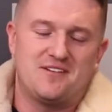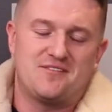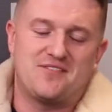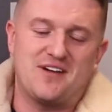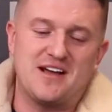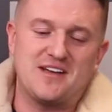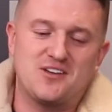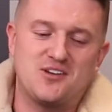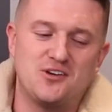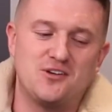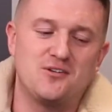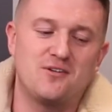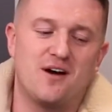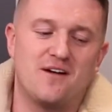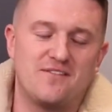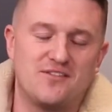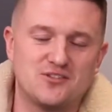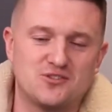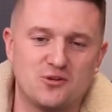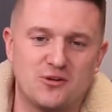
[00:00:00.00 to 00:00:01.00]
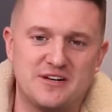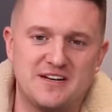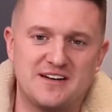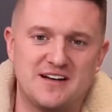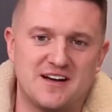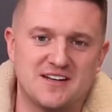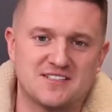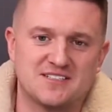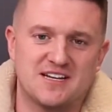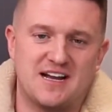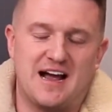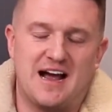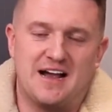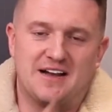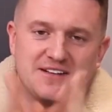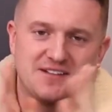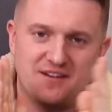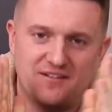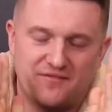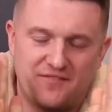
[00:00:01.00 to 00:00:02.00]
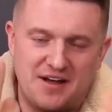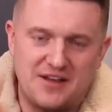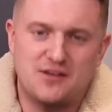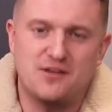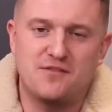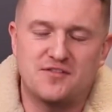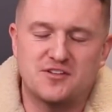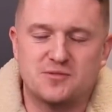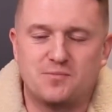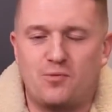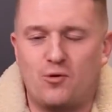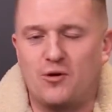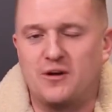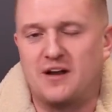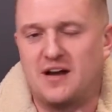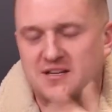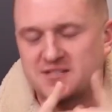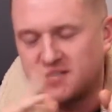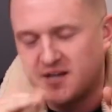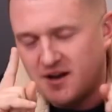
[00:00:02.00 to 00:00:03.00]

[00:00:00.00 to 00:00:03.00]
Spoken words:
Thank you for joining us and thank you for supporting us.